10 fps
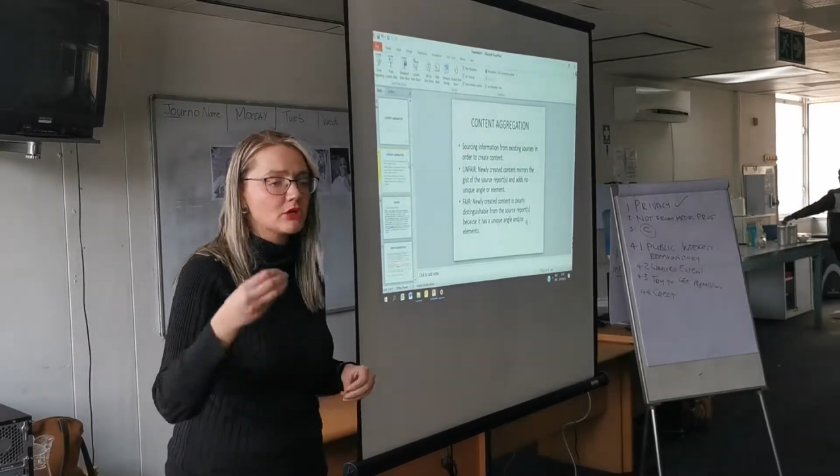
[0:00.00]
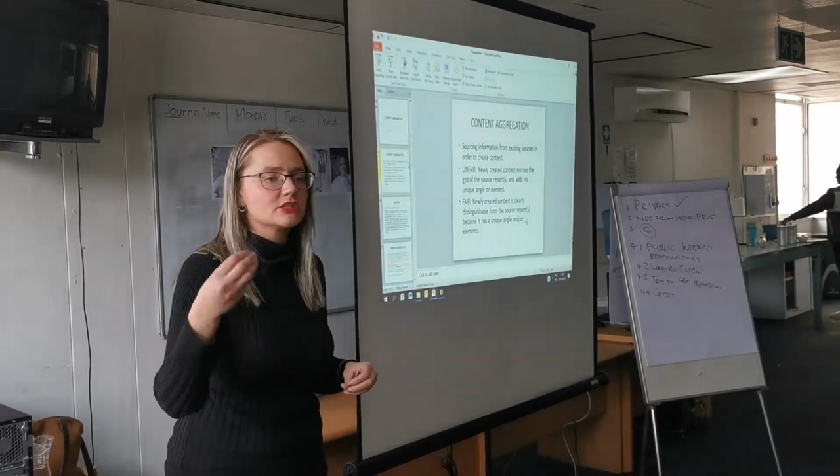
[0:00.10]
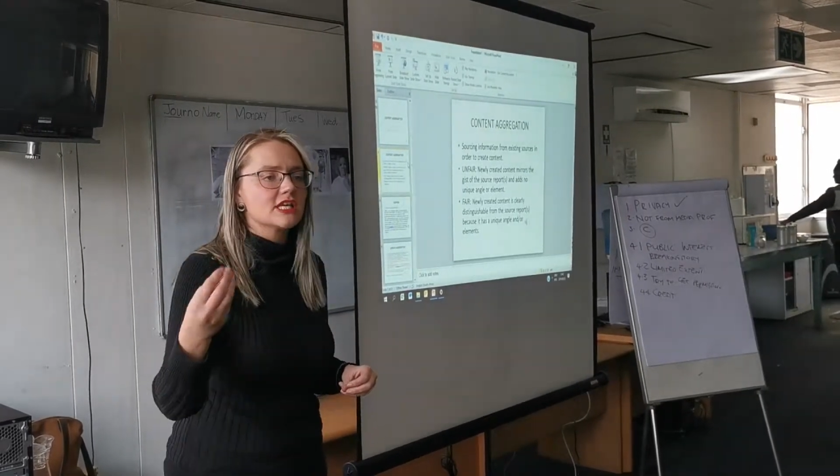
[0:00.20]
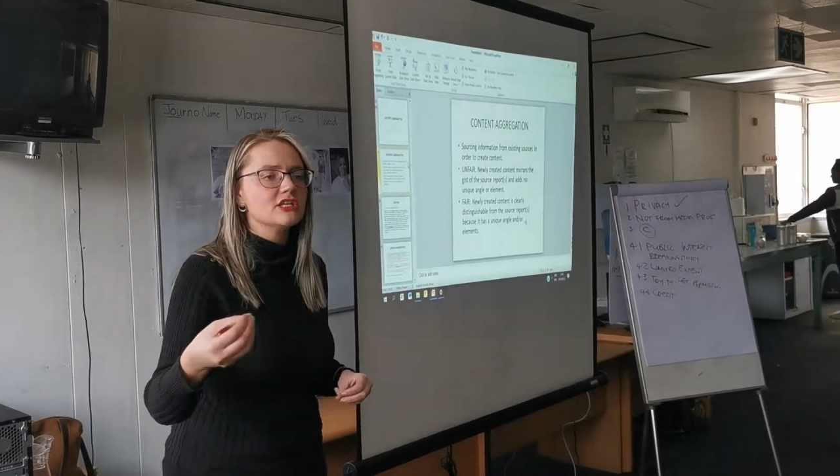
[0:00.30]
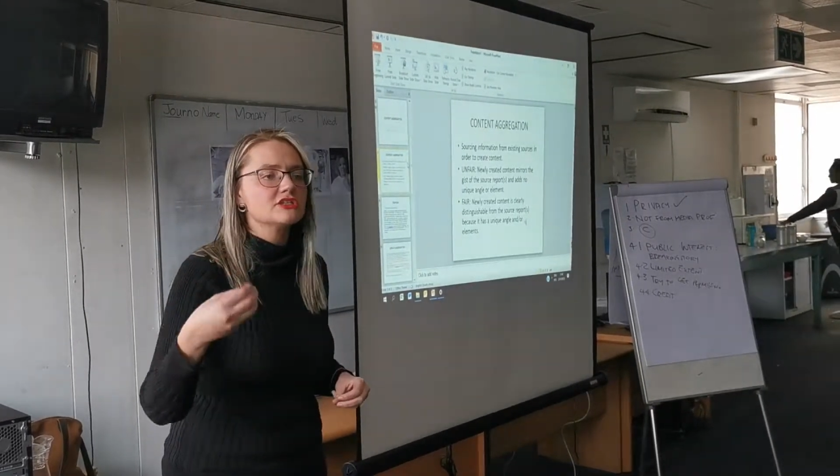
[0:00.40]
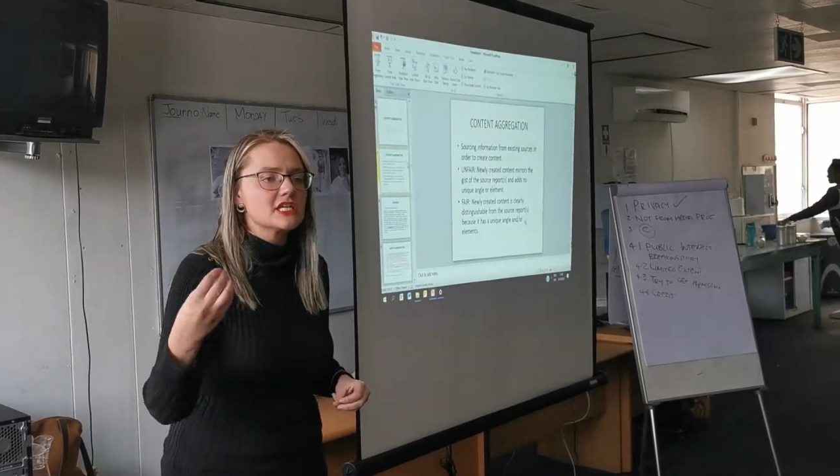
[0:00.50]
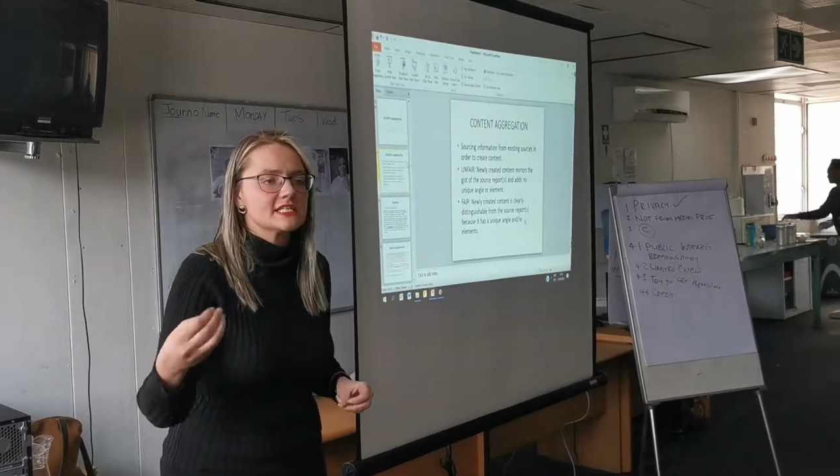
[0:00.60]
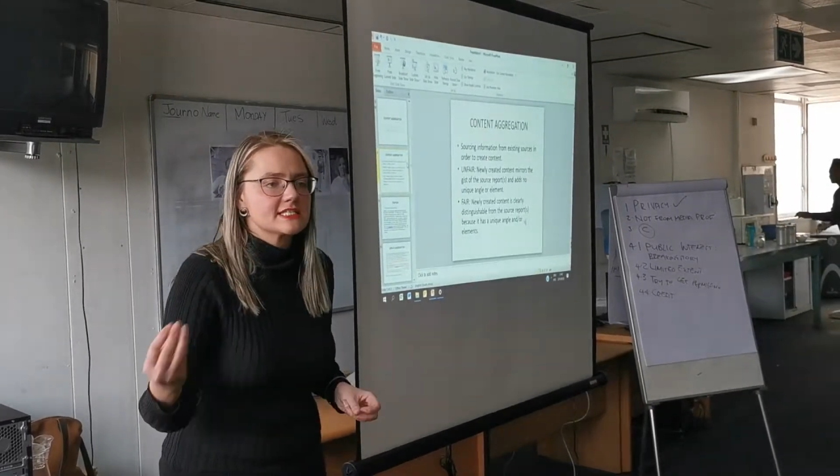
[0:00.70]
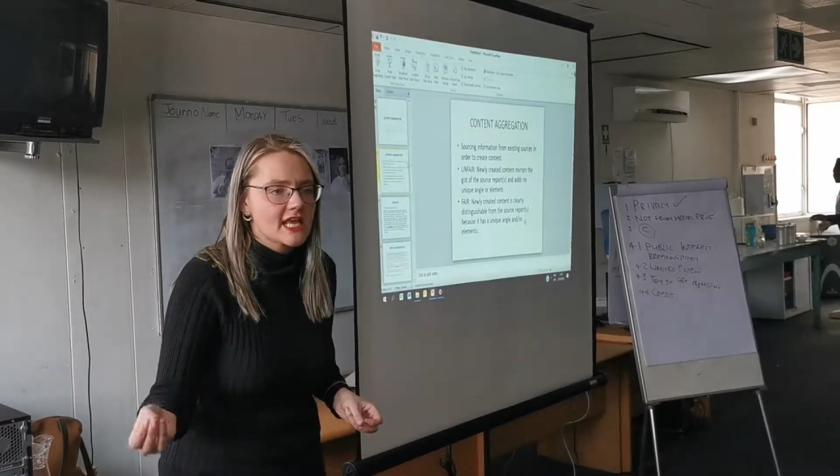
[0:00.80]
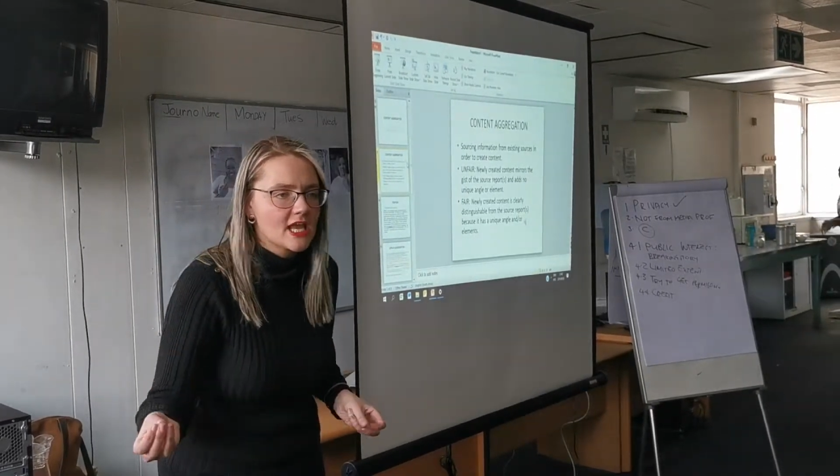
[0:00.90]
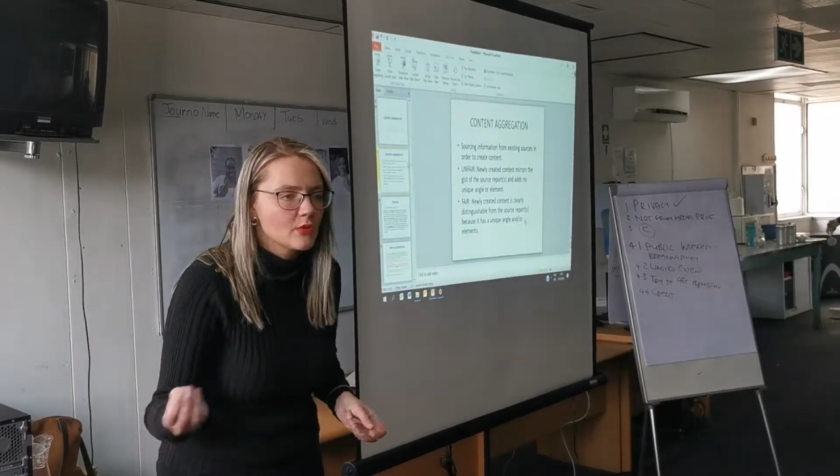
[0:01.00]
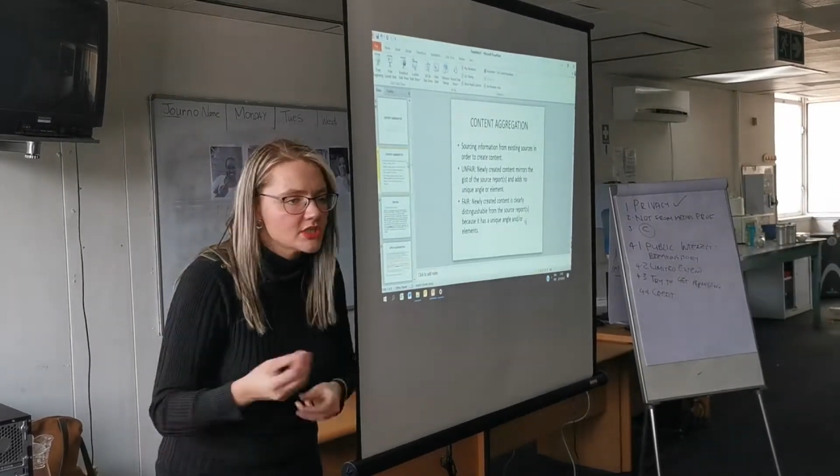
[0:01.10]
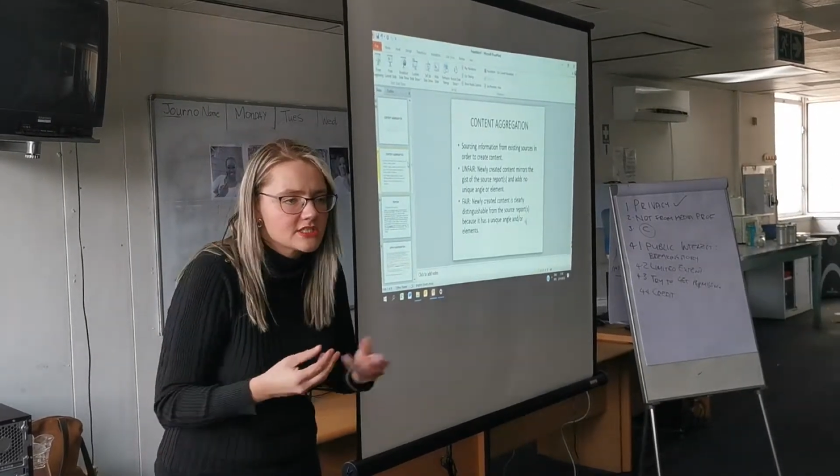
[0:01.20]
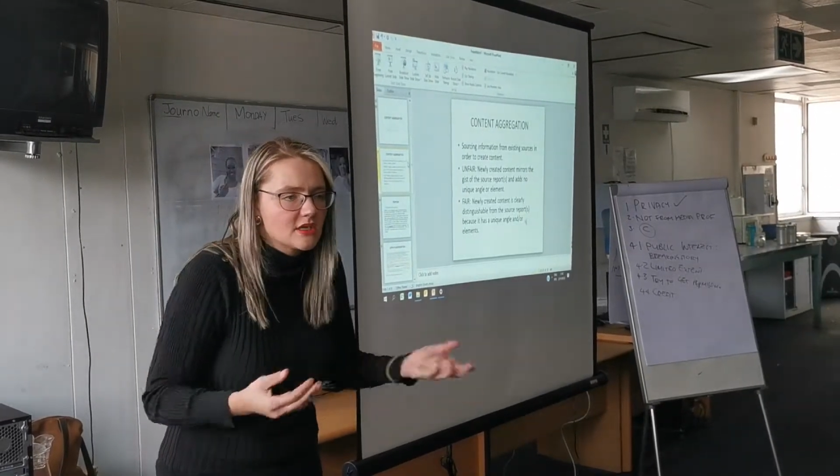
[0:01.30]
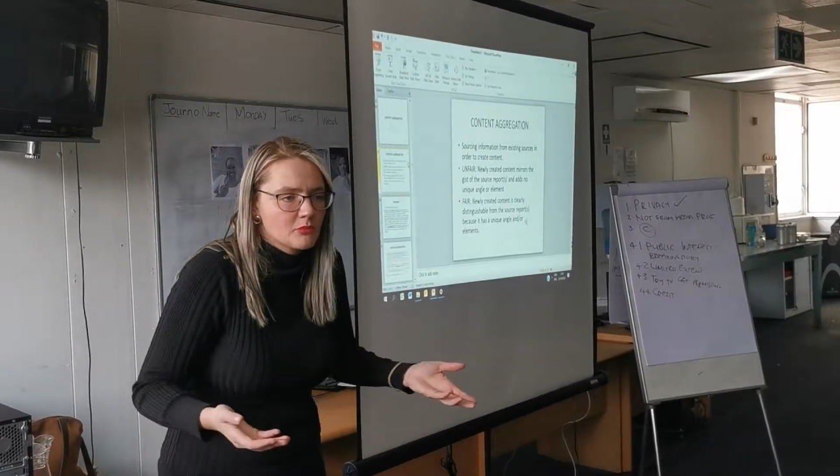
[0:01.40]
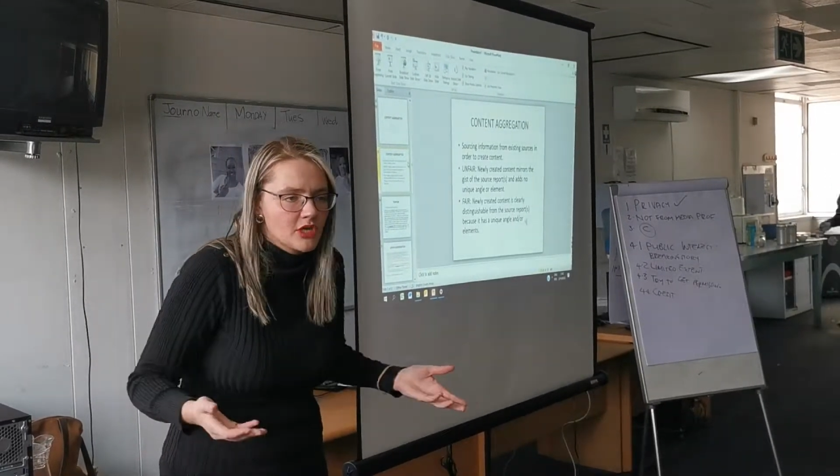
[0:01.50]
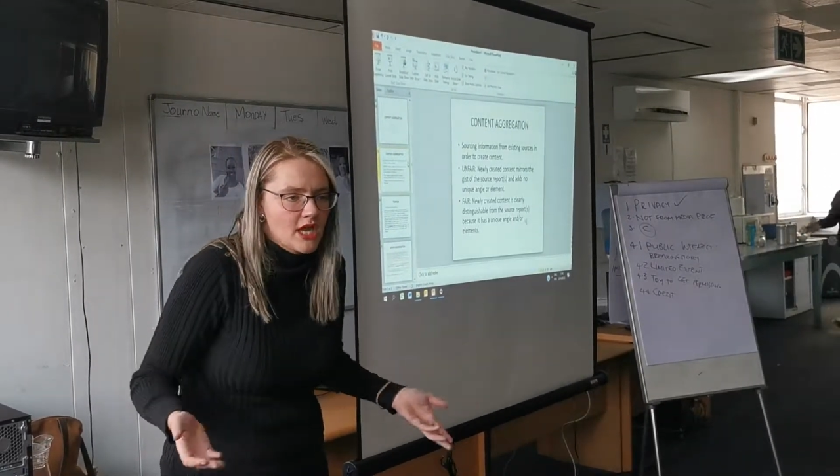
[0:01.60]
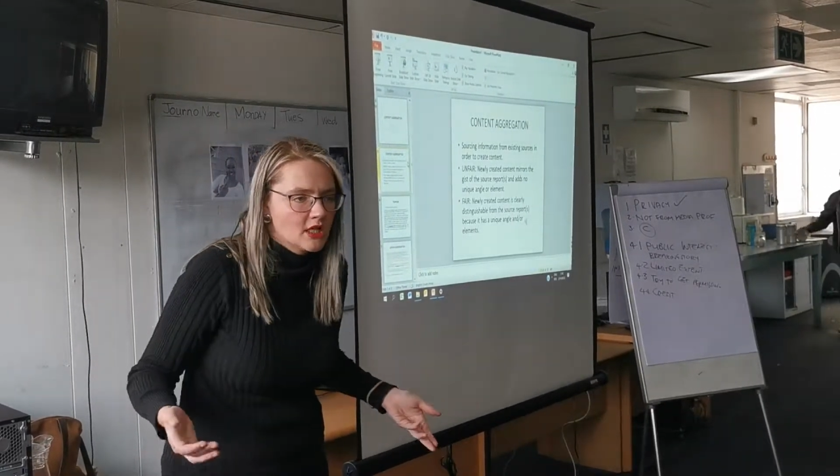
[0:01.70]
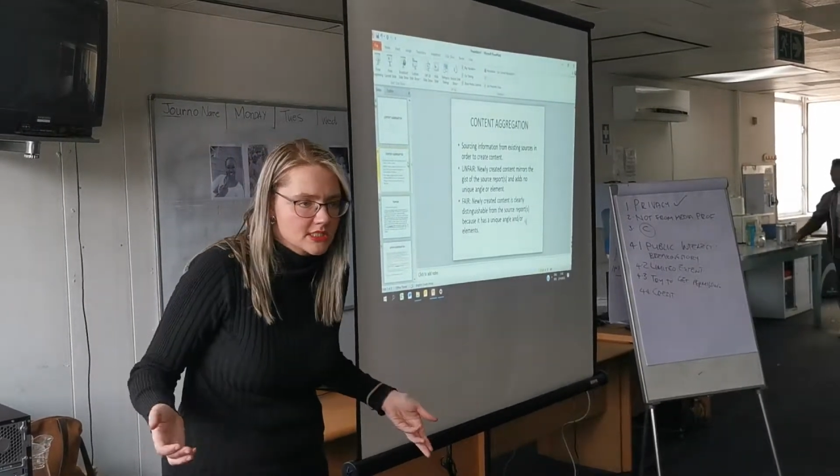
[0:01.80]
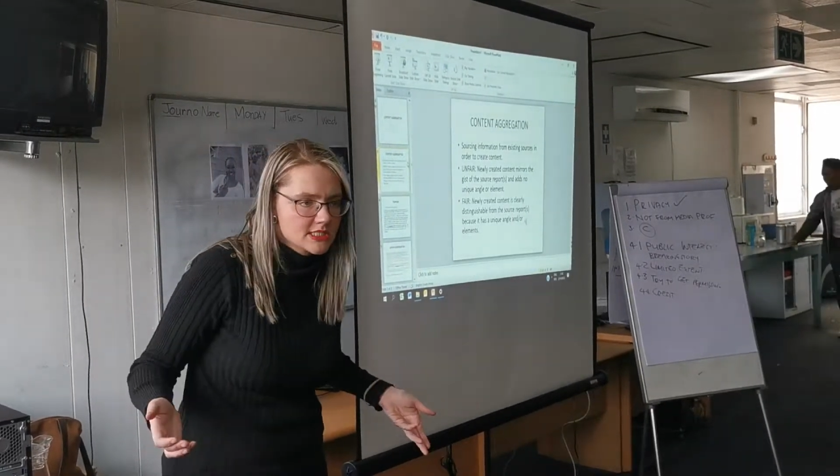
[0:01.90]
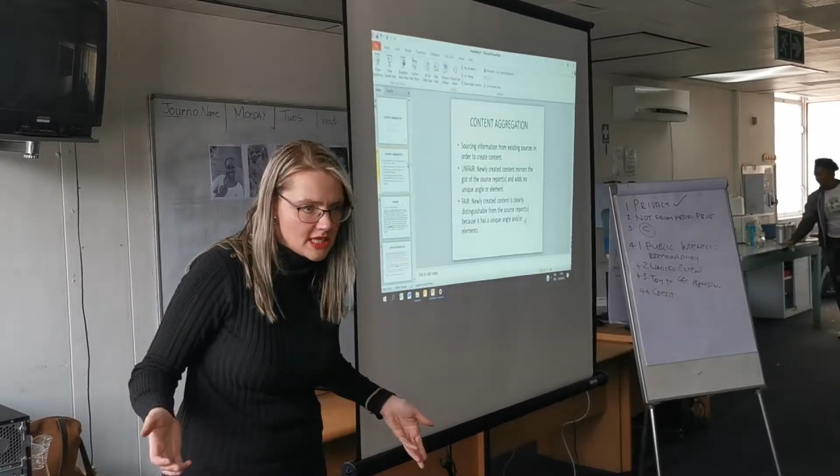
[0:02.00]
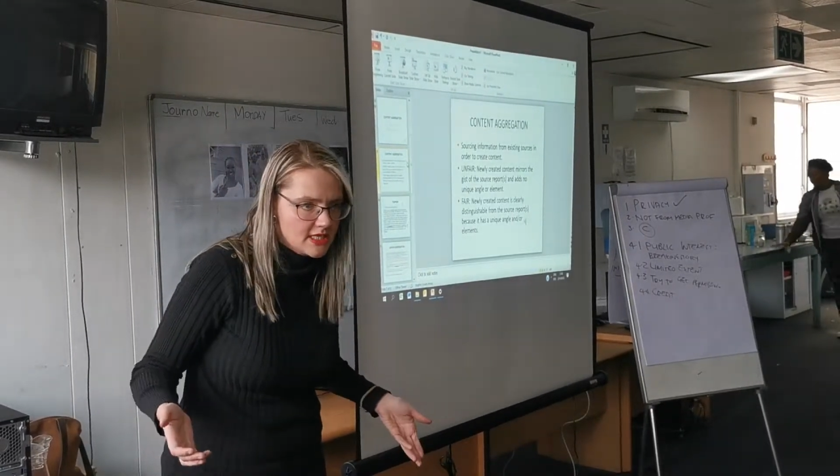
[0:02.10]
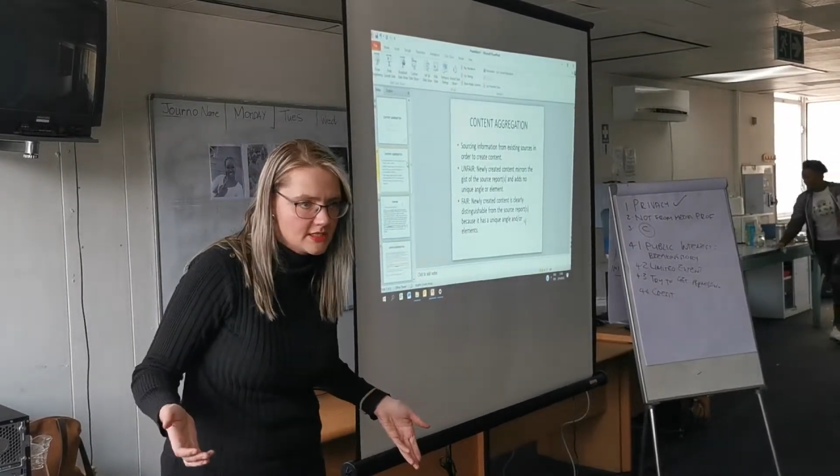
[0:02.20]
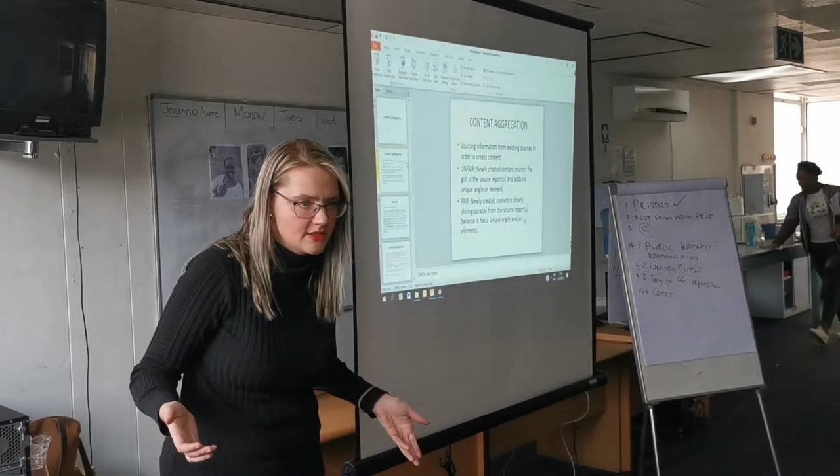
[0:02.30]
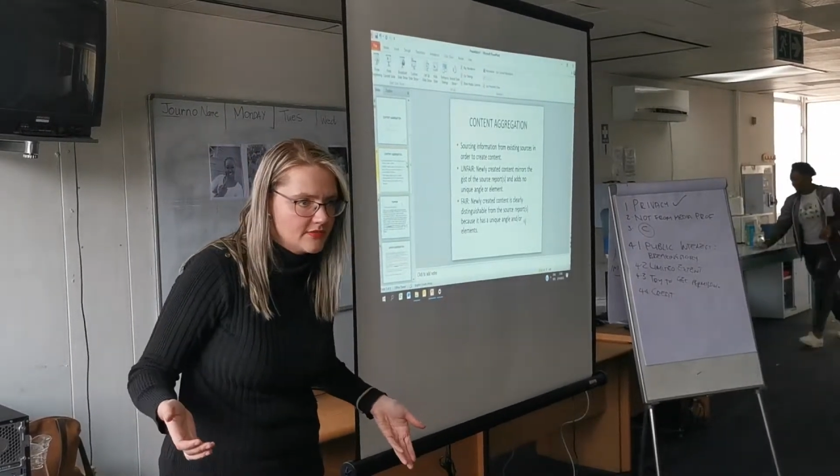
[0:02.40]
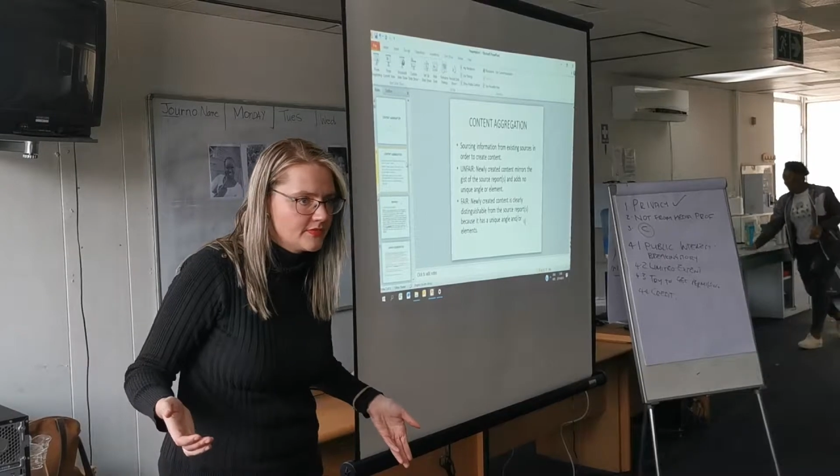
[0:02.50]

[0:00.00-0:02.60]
because then you're just saying what someone else said.